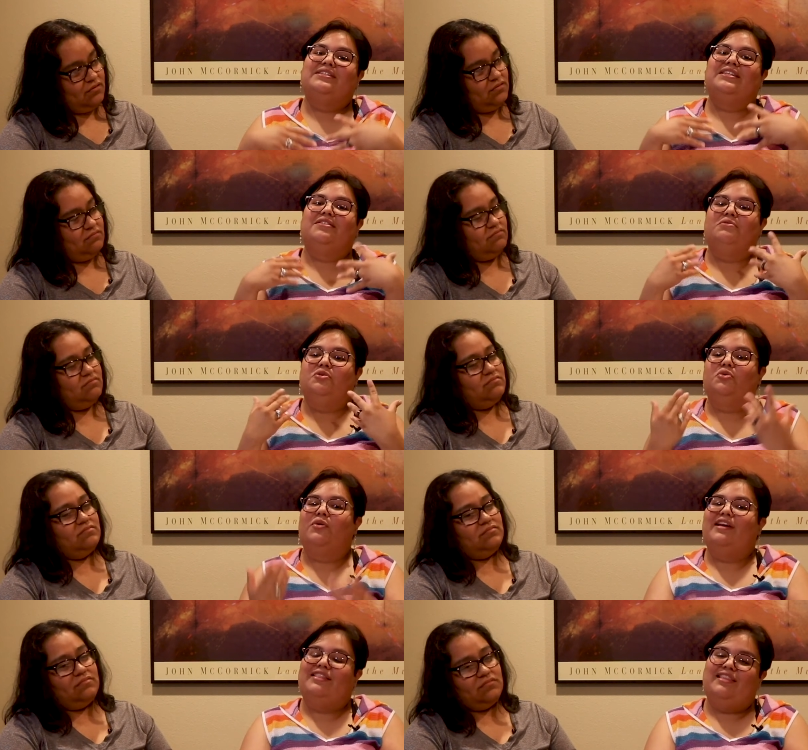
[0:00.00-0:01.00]
Speaker 1: to see them do
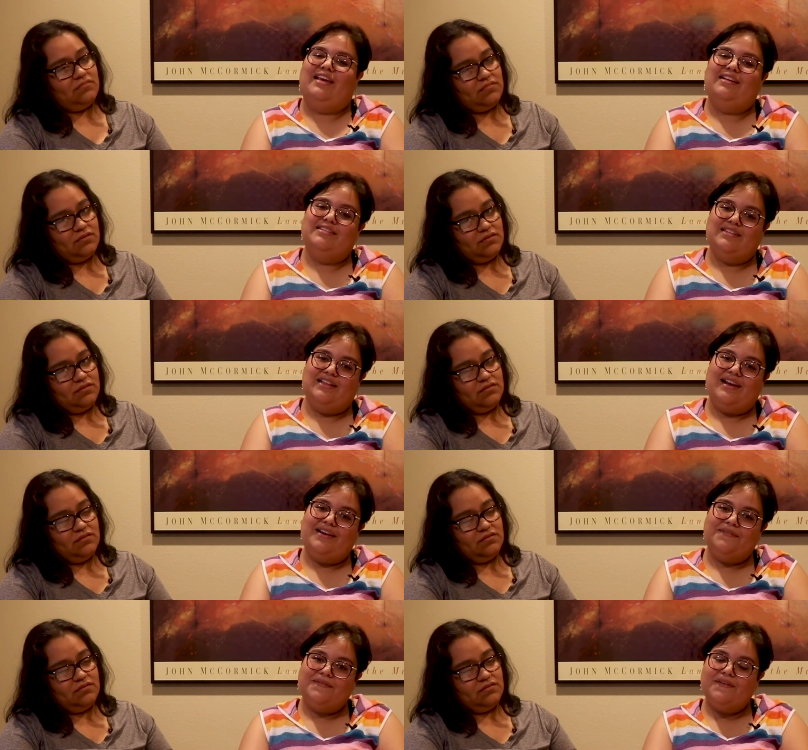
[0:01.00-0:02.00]
great things in
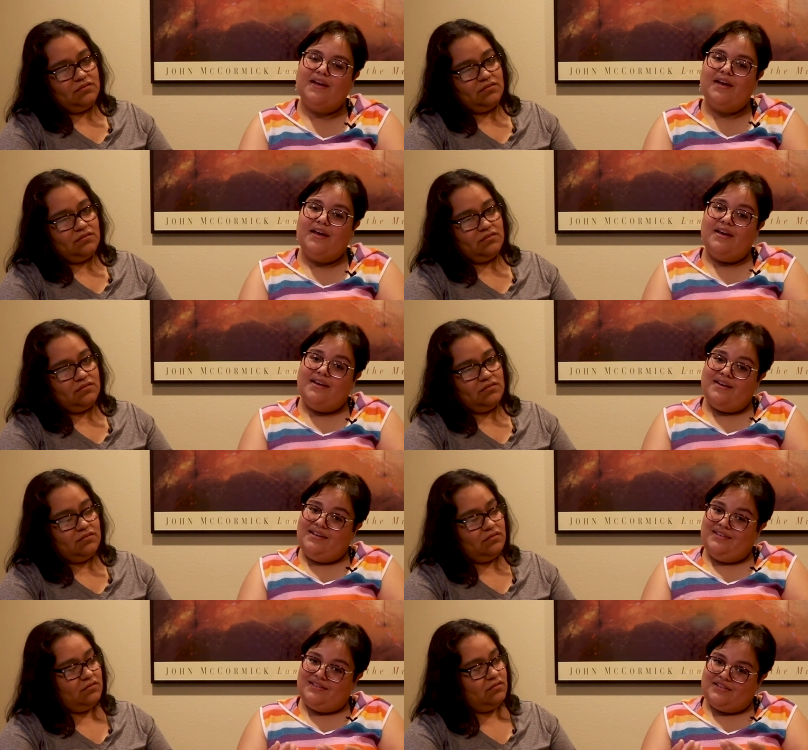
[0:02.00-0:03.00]
life.
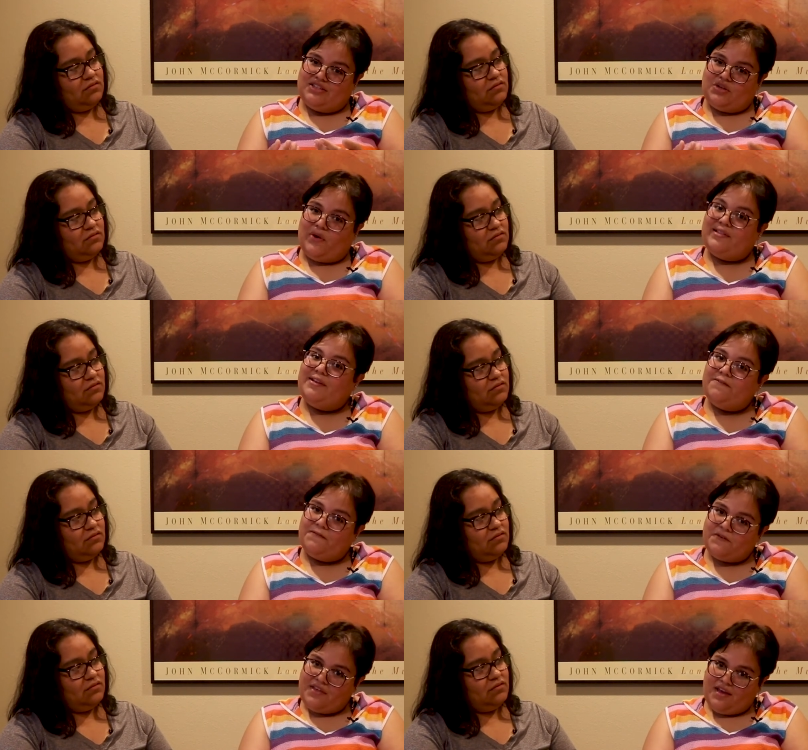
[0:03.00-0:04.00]
So I live
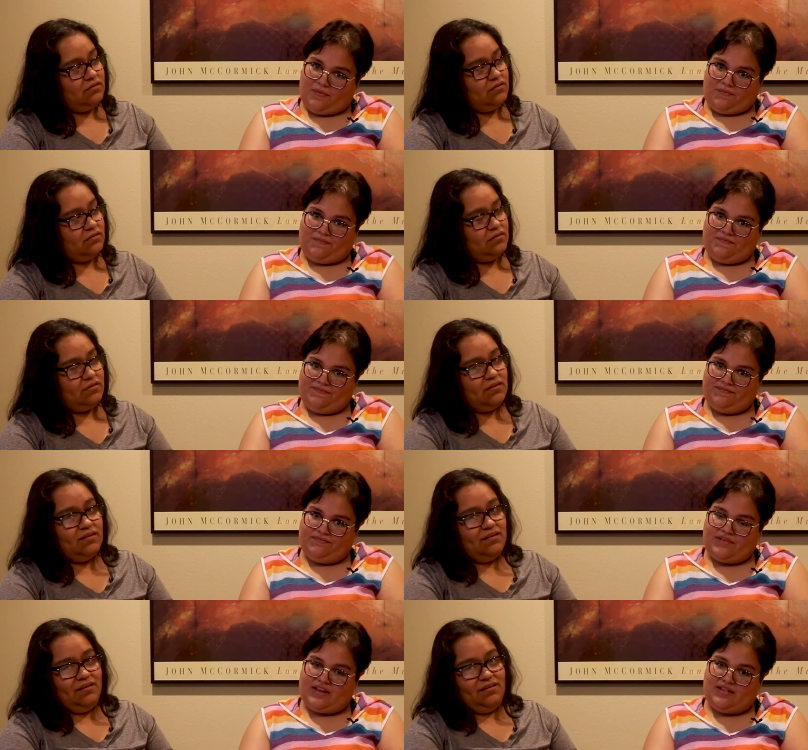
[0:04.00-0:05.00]
for them.
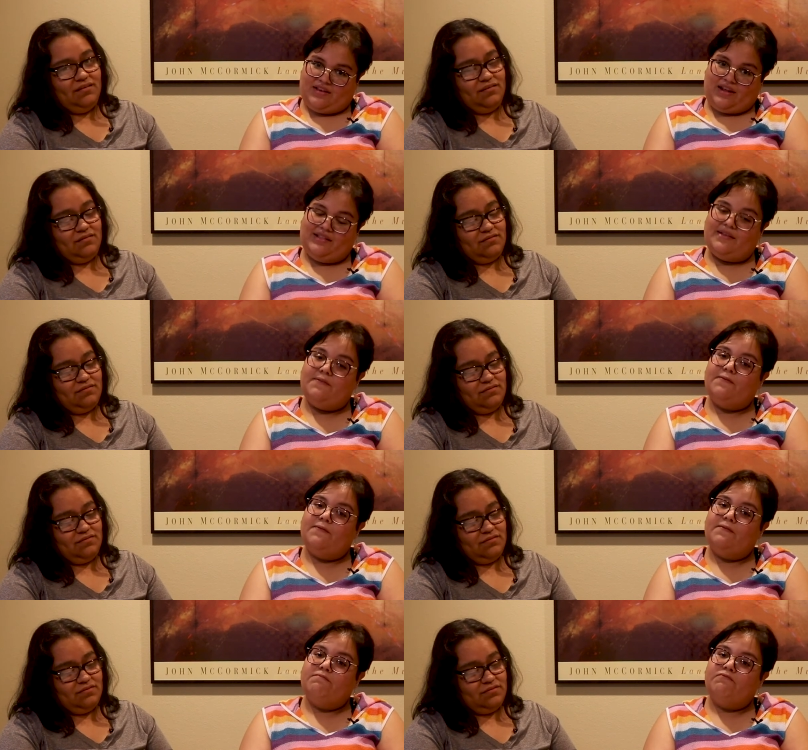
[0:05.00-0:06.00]
And then I live
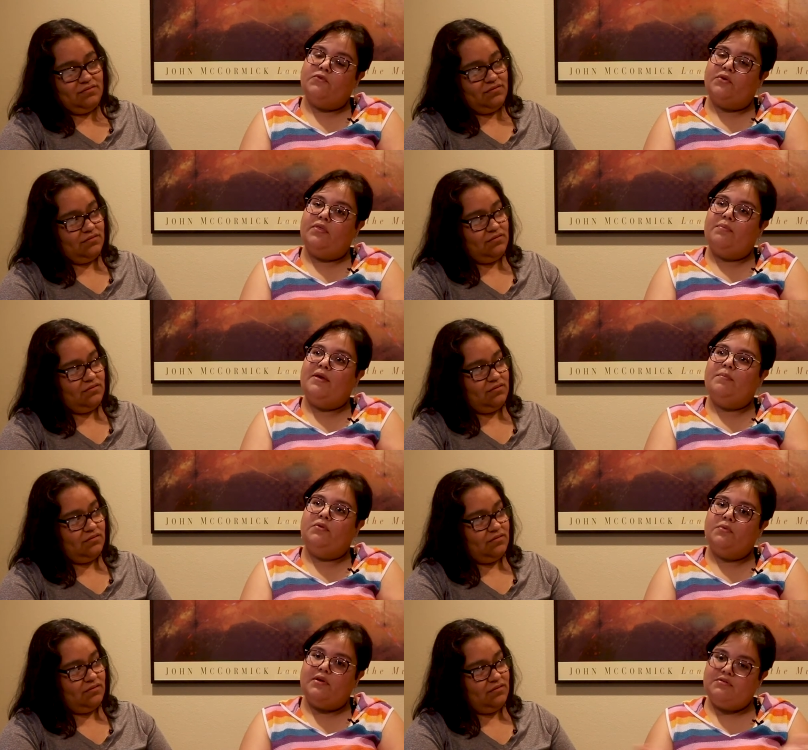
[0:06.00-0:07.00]
for the people
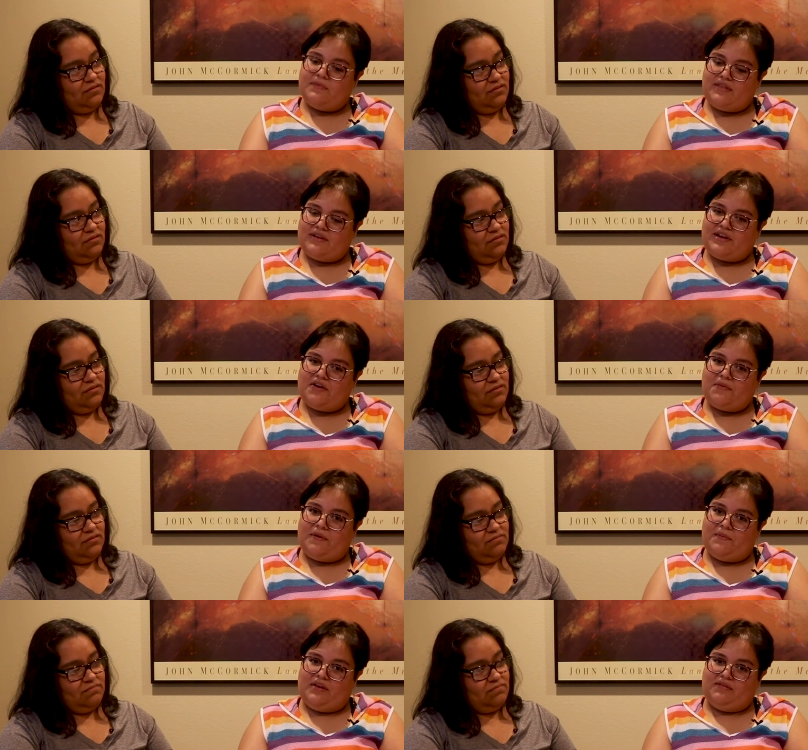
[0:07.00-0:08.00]
around me that care
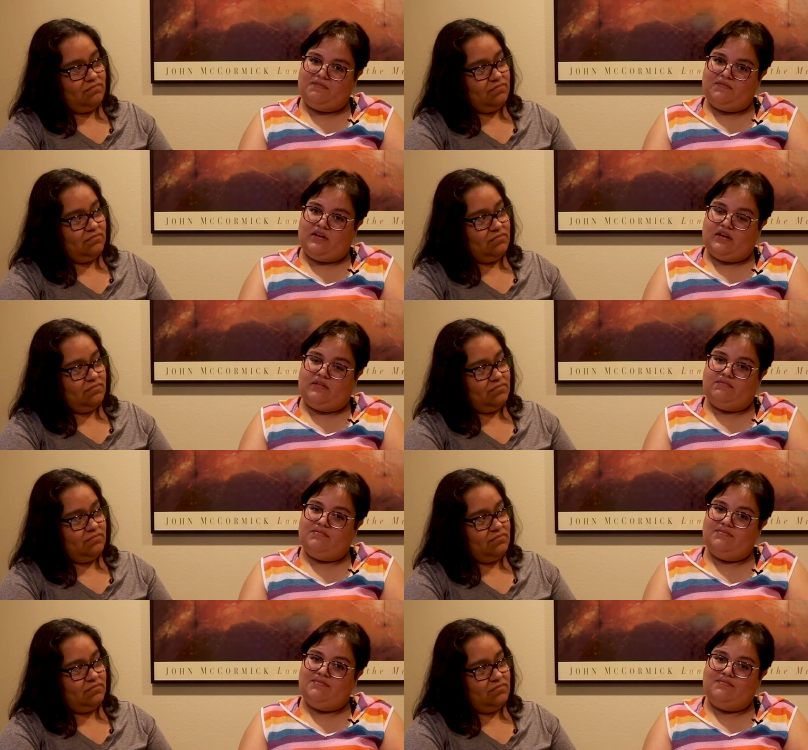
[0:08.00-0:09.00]
about me. And
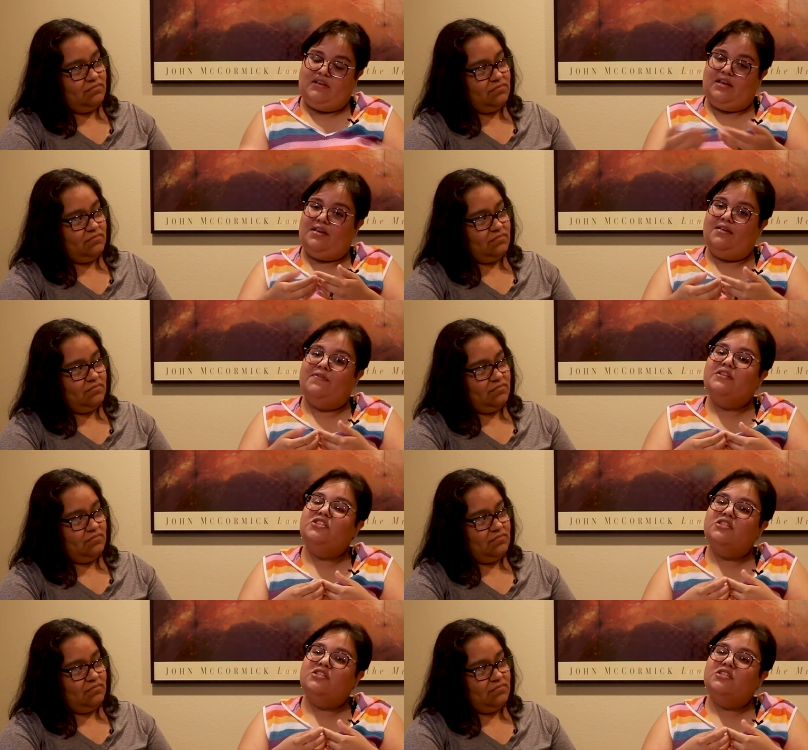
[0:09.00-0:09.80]
even